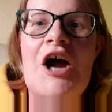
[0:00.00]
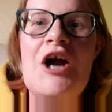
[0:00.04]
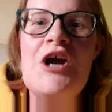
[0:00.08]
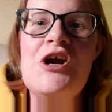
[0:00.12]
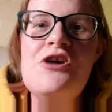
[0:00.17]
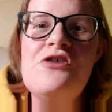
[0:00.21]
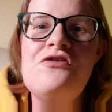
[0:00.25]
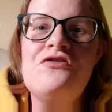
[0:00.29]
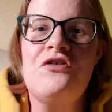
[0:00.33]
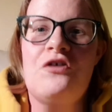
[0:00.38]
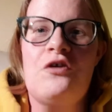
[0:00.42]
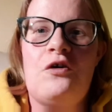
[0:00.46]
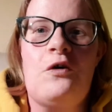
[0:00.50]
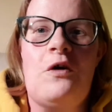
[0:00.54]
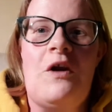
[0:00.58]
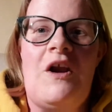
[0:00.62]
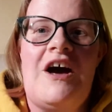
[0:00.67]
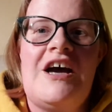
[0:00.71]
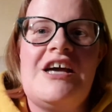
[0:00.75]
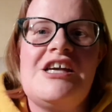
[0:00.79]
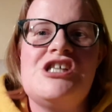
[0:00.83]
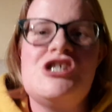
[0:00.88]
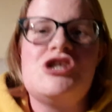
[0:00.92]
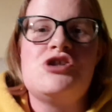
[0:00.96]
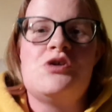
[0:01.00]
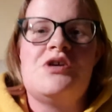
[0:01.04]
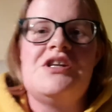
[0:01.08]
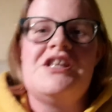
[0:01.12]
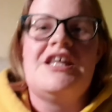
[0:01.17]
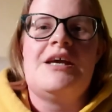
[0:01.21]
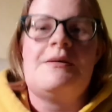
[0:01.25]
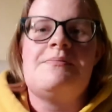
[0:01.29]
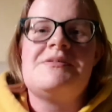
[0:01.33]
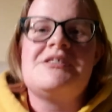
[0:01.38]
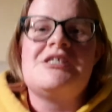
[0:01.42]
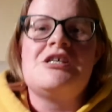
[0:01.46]
Overall, I enjoyed
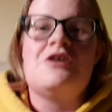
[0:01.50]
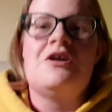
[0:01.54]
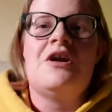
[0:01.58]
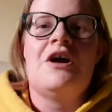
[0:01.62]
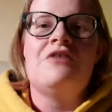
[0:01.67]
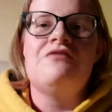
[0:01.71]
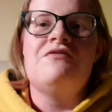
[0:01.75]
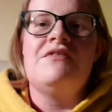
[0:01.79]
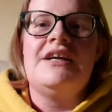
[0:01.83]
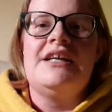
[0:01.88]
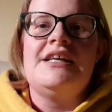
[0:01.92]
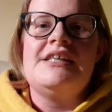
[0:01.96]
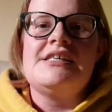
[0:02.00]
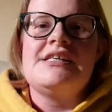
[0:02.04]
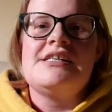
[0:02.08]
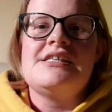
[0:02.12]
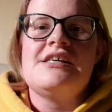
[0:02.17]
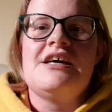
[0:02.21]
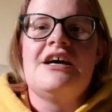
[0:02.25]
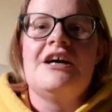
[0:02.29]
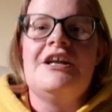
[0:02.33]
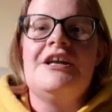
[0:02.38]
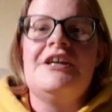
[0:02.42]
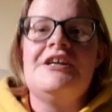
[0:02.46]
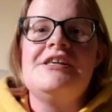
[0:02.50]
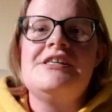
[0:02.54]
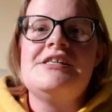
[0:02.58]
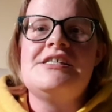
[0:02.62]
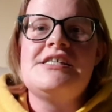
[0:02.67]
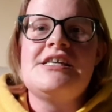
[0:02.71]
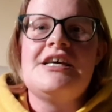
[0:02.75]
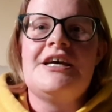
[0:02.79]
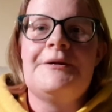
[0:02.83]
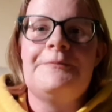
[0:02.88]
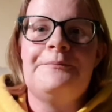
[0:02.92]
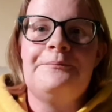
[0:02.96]
the episode. I really did.
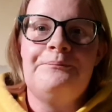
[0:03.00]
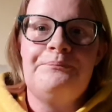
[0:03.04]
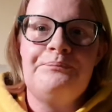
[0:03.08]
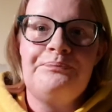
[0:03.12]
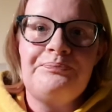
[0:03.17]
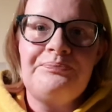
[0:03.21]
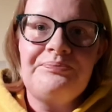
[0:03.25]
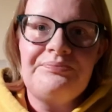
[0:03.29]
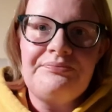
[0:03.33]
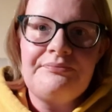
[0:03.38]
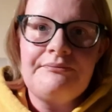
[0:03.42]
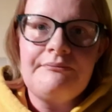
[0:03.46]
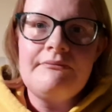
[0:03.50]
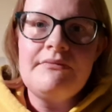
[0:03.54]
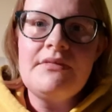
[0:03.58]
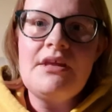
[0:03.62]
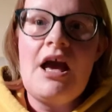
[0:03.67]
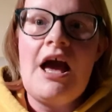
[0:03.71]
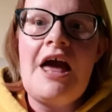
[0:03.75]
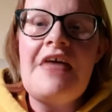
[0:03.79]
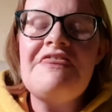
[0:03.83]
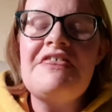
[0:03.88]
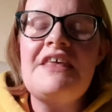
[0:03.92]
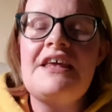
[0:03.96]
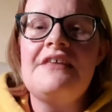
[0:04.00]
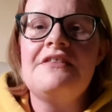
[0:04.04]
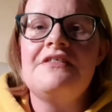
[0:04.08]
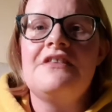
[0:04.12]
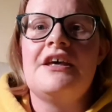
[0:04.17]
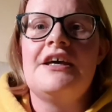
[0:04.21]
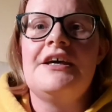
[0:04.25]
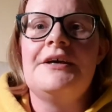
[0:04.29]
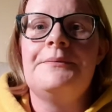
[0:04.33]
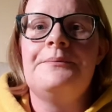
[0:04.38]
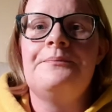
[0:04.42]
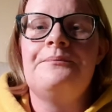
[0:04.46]
And I think
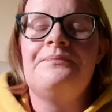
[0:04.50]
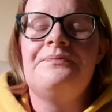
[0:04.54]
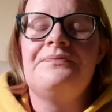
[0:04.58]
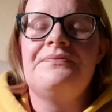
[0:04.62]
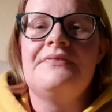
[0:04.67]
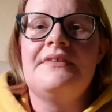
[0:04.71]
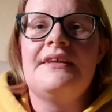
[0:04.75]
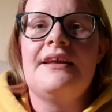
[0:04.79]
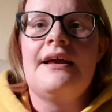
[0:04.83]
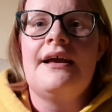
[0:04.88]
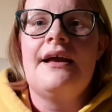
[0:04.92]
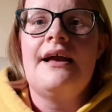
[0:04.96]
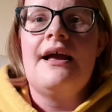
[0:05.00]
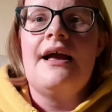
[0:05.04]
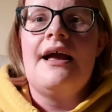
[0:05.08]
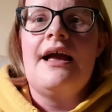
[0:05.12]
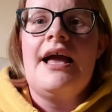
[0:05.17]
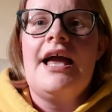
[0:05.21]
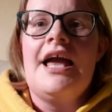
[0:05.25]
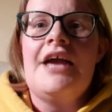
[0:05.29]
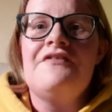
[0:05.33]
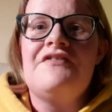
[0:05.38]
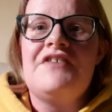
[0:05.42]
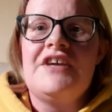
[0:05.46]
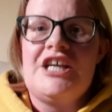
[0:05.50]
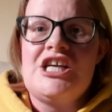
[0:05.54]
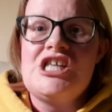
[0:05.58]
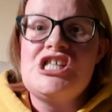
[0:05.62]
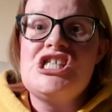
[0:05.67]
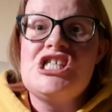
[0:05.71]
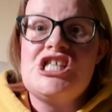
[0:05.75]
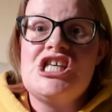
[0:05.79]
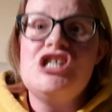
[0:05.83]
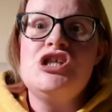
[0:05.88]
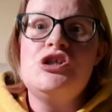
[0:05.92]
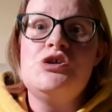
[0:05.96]
that if it
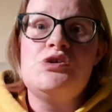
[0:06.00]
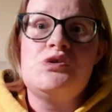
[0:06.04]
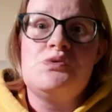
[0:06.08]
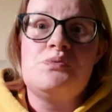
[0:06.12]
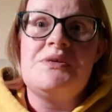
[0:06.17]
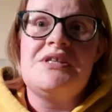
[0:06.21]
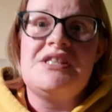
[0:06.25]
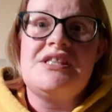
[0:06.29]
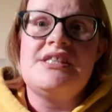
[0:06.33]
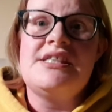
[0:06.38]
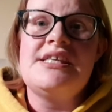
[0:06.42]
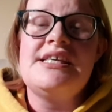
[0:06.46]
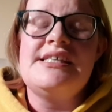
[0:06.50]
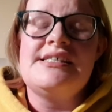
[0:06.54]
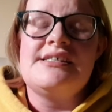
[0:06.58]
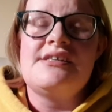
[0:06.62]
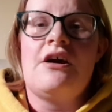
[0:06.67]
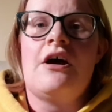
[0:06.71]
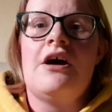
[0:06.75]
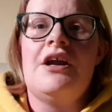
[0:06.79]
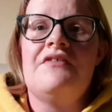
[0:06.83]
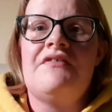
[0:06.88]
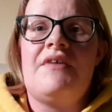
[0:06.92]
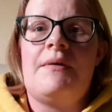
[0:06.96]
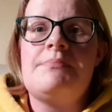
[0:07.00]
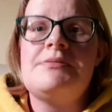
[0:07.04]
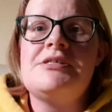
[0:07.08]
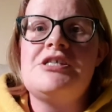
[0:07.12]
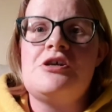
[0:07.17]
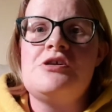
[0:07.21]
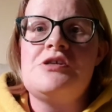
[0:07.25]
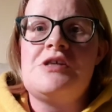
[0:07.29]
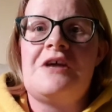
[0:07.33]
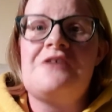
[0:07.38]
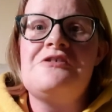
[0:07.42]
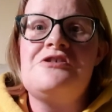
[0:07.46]
continues with these kind of
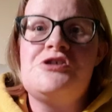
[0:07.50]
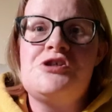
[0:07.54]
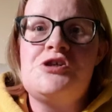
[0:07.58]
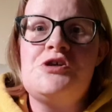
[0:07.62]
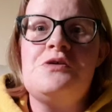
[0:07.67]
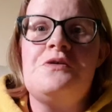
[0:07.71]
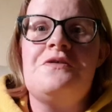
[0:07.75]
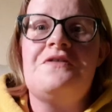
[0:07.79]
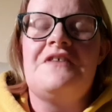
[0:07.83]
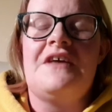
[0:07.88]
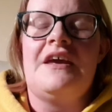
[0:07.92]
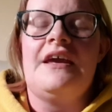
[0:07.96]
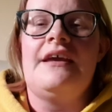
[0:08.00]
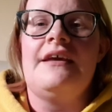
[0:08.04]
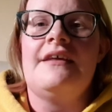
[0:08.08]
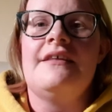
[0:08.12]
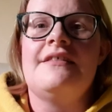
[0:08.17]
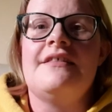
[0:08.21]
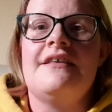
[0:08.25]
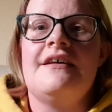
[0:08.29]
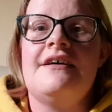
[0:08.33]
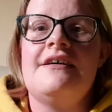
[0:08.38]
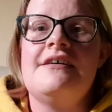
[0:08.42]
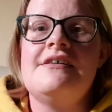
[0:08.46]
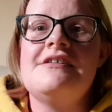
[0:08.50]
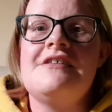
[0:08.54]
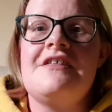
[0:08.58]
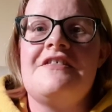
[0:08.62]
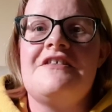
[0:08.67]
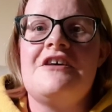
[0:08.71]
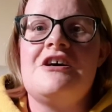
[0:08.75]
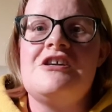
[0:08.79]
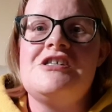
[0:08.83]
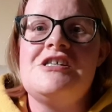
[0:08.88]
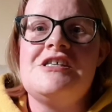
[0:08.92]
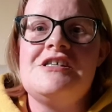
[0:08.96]
episodes, I do think that the
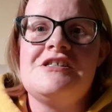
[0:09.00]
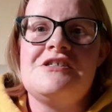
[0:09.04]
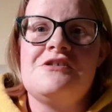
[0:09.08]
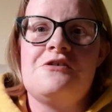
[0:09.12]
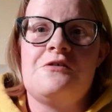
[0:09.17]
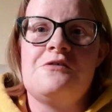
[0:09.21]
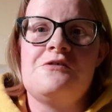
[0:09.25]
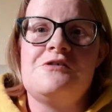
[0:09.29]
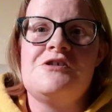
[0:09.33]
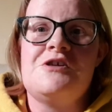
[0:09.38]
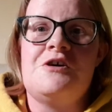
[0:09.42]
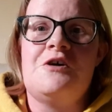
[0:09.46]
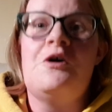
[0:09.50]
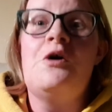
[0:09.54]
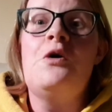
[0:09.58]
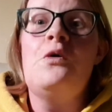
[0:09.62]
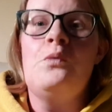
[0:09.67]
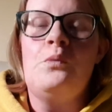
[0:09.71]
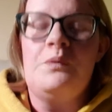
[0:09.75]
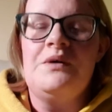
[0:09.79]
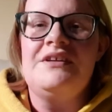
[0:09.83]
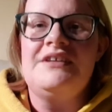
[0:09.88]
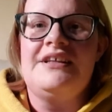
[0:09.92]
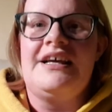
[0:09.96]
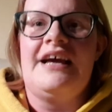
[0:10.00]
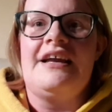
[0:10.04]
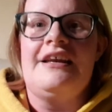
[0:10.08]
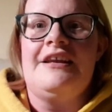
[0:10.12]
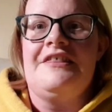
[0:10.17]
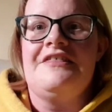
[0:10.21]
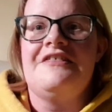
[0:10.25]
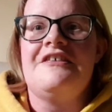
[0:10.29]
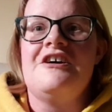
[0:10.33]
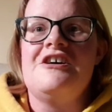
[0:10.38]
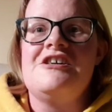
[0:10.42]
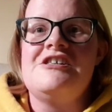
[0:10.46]
13th Doctor will get
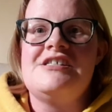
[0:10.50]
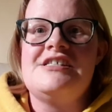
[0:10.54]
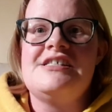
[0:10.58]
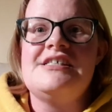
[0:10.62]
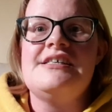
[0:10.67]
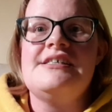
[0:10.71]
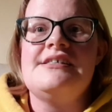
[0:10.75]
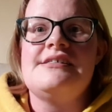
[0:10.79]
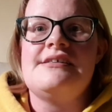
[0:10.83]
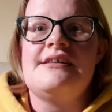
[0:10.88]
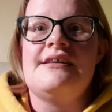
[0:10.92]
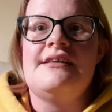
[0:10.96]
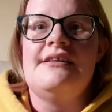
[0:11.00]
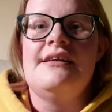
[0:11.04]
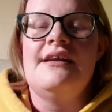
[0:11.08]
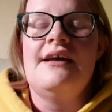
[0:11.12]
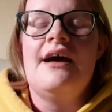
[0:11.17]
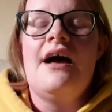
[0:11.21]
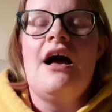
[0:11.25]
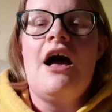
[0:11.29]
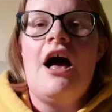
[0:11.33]
a 3rd season.